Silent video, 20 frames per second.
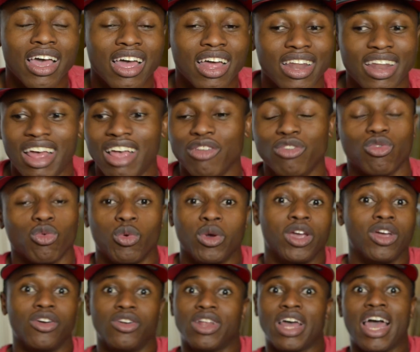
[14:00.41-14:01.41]
And that's
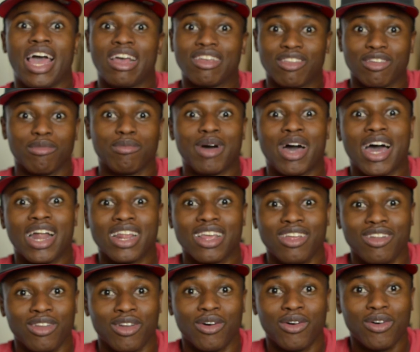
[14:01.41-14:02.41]
weird to ask somebody,
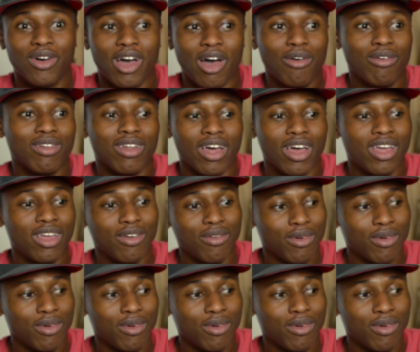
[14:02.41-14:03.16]
I was like,